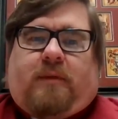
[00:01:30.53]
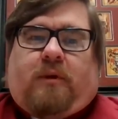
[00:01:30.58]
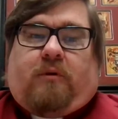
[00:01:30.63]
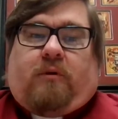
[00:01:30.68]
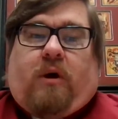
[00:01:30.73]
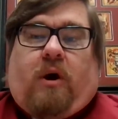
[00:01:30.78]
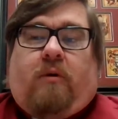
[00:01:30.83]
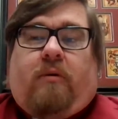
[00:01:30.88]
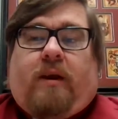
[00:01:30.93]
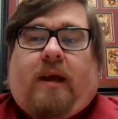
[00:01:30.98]

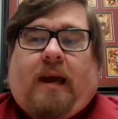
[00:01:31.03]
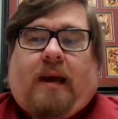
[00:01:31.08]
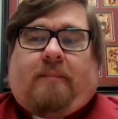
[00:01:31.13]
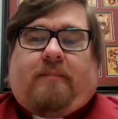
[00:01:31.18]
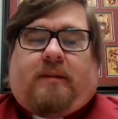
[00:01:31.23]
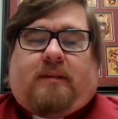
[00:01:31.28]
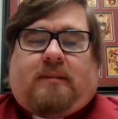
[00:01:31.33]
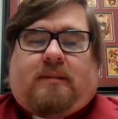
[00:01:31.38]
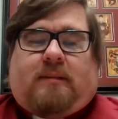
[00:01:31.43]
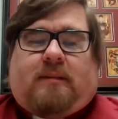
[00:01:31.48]
You know what
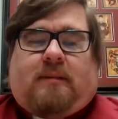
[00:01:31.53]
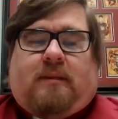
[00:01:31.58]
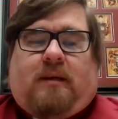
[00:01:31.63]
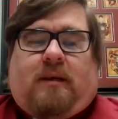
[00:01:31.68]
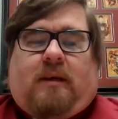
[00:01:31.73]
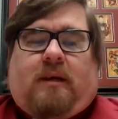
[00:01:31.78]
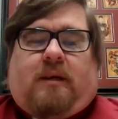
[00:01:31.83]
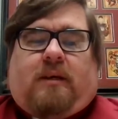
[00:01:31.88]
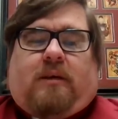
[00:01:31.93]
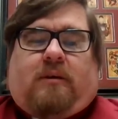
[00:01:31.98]
happens.
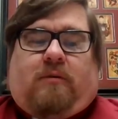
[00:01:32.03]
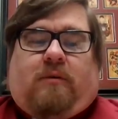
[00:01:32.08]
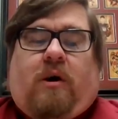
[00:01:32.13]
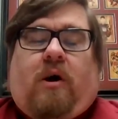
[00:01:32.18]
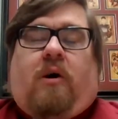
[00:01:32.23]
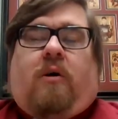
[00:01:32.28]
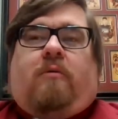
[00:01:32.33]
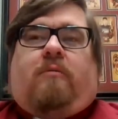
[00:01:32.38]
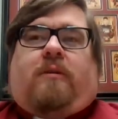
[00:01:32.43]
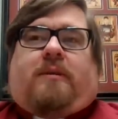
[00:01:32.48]
You
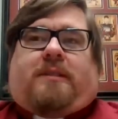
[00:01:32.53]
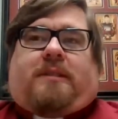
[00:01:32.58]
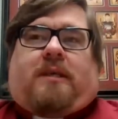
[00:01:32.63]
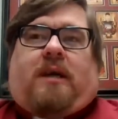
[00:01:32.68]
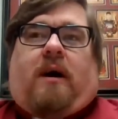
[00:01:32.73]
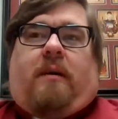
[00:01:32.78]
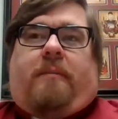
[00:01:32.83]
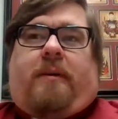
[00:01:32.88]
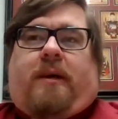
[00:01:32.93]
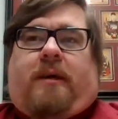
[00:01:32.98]
know what's
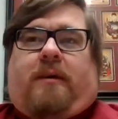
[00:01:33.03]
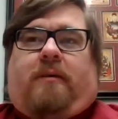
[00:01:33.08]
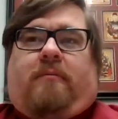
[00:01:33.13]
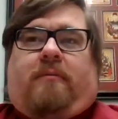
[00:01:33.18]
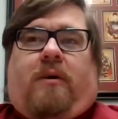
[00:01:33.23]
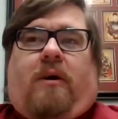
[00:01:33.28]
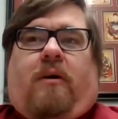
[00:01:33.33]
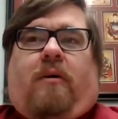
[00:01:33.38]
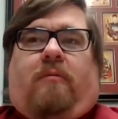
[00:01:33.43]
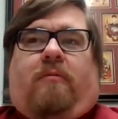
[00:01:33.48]
coming.
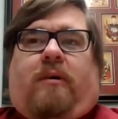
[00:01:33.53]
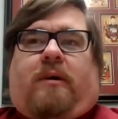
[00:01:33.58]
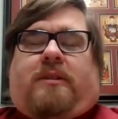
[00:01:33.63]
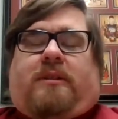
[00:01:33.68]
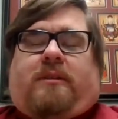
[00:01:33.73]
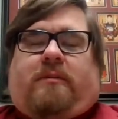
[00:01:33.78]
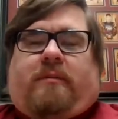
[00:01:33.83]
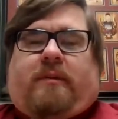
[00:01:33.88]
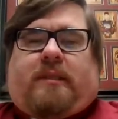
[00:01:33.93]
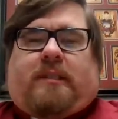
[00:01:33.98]
You know
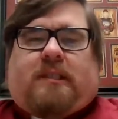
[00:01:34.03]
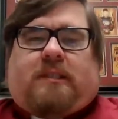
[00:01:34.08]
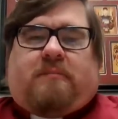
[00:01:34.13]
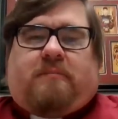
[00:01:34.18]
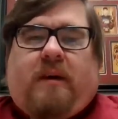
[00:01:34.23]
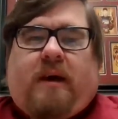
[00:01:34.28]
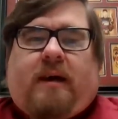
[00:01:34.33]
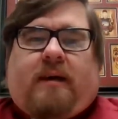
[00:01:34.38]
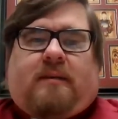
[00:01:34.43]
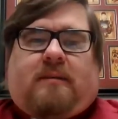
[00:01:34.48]
what to
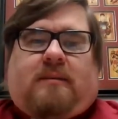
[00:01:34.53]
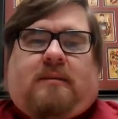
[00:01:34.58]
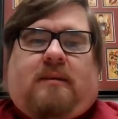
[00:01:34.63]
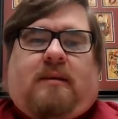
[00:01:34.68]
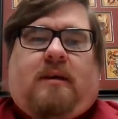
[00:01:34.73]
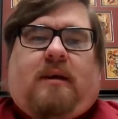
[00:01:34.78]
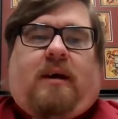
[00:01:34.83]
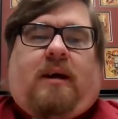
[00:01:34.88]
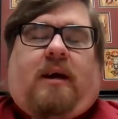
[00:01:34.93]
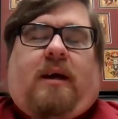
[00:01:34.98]
expect.
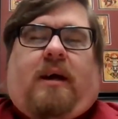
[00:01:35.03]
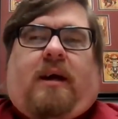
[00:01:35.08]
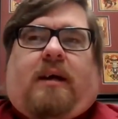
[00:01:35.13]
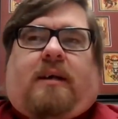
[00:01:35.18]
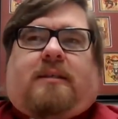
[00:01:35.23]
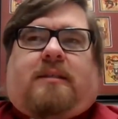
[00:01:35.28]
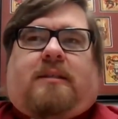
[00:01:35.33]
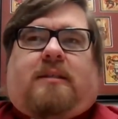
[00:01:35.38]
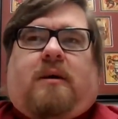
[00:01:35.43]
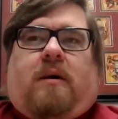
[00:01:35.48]

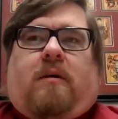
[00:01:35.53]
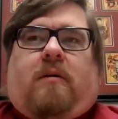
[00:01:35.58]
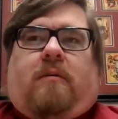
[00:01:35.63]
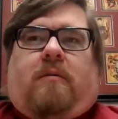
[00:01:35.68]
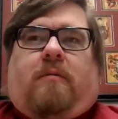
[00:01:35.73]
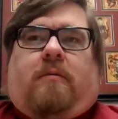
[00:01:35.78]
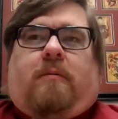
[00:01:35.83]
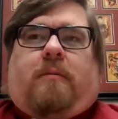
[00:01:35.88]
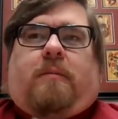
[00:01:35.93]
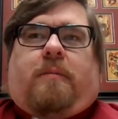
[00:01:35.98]
And
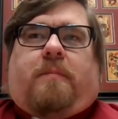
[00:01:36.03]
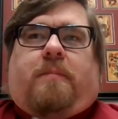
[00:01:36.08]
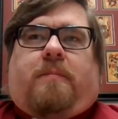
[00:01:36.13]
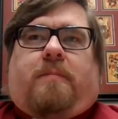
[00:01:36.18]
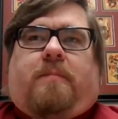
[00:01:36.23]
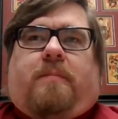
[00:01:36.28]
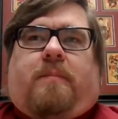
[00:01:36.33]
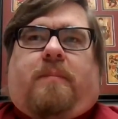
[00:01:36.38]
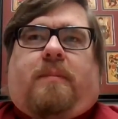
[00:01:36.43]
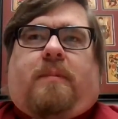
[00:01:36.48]
so,
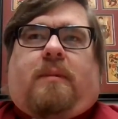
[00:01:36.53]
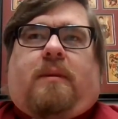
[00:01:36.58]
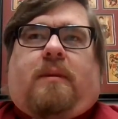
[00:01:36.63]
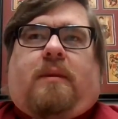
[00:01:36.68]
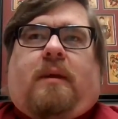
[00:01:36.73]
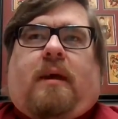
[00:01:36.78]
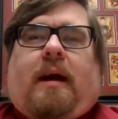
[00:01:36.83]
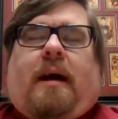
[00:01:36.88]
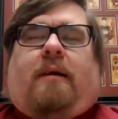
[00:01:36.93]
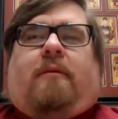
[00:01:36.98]

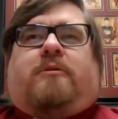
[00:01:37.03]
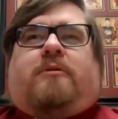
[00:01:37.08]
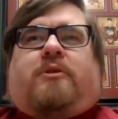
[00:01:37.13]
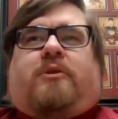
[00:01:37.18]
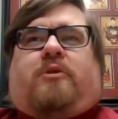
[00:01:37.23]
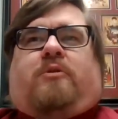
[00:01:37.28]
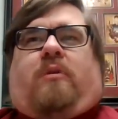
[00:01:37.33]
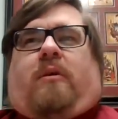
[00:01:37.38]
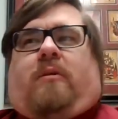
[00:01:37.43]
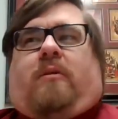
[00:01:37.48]
our
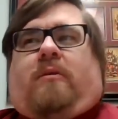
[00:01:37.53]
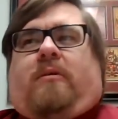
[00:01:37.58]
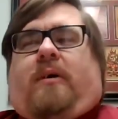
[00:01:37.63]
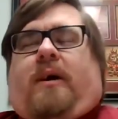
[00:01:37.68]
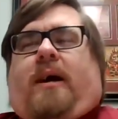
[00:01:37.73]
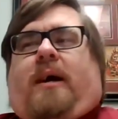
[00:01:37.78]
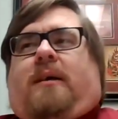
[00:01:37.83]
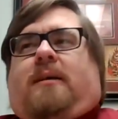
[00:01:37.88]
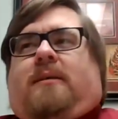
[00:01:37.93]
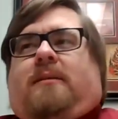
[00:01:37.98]
struggle
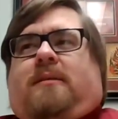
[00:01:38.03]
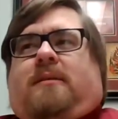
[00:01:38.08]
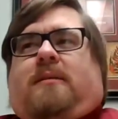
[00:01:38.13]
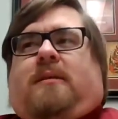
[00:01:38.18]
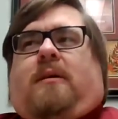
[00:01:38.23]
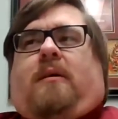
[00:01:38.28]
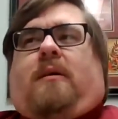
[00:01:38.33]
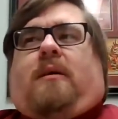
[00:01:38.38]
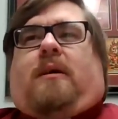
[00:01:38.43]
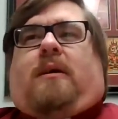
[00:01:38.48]

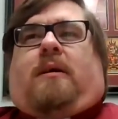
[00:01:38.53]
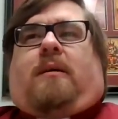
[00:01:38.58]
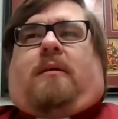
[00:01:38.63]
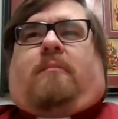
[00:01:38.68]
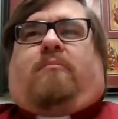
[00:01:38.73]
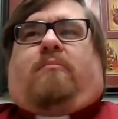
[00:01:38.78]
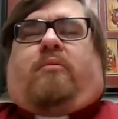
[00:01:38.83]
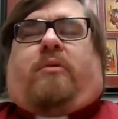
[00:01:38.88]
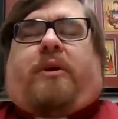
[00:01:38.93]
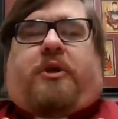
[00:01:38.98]
as
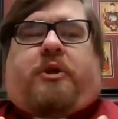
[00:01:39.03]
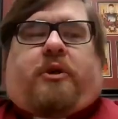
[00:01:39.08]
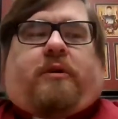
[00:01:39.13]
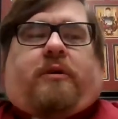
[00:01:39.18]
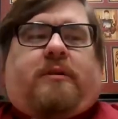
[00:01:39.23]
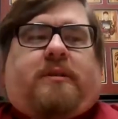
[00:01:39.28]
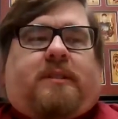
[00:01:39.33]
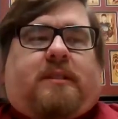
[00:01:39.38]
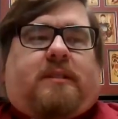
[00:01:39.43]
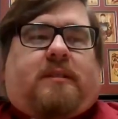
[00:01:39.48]

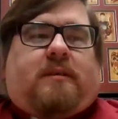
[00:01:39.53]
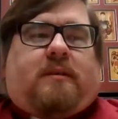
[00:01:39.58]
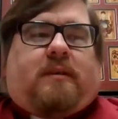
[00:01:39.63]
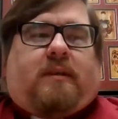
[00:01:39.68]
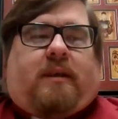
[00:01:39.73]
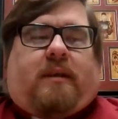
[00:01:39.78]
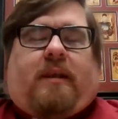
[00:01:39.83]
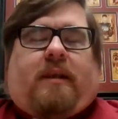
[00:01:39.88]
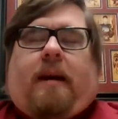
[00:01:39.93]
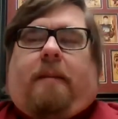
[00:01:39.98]
preachers
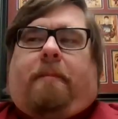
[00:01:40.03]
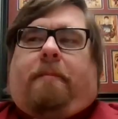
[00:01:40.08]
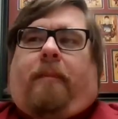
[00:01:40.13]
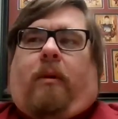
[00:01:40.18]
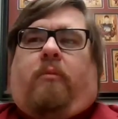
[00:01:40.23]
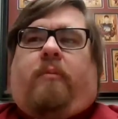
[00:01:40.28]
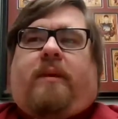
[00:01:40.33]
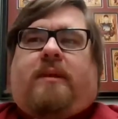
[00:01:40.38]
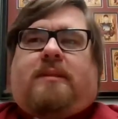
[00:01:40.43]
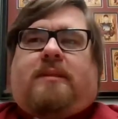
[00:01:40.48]
in that
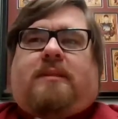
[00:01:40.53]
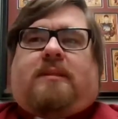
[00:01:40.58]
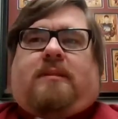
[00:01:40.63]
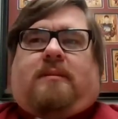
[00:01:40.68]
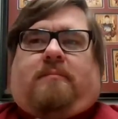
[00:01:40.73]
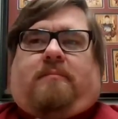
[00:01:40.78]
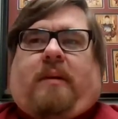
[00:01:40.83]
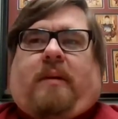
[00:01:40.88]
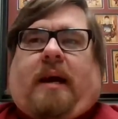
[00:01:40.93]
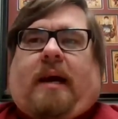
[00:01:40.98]

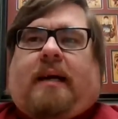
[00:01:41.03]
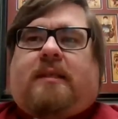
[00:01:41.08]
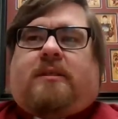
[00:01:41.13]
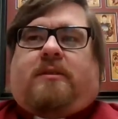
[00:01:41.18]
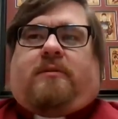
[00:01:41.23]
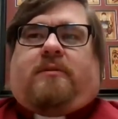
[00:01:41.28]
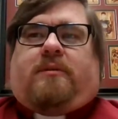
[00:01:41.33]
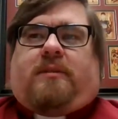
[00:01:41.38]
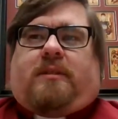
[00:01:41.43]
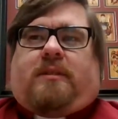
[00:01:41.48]
moment,
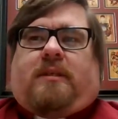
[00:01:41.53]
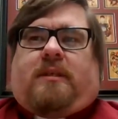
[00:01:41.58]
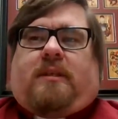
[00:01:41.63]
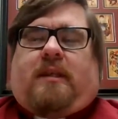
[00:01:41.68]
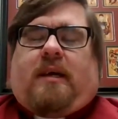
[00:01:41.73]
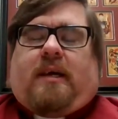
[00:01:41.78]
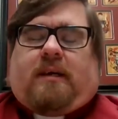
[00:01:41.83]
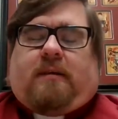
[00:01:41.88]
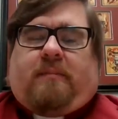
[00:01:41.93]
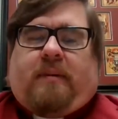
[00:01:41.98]
pastors
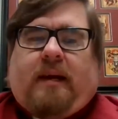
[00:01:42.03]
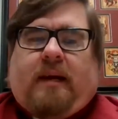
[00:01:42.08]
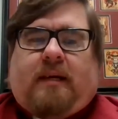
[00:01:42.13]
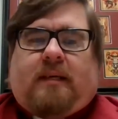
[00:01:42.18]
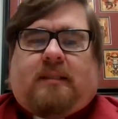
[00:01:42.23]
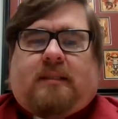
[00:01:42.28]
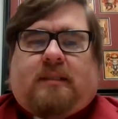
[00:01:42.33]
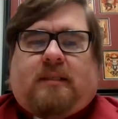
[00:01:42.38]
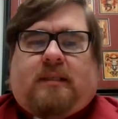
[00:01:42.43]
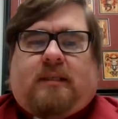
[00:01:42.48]
in that
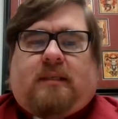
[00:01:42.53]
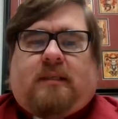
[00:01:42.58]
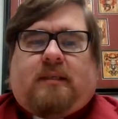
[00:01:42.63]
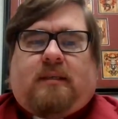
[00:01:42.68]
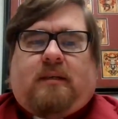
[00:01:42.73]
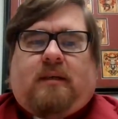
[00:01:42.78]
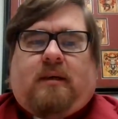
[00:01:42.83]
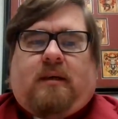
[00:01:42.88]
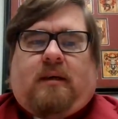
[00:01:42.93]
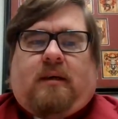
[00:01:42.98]

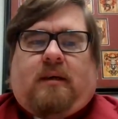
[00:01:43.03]
capacity,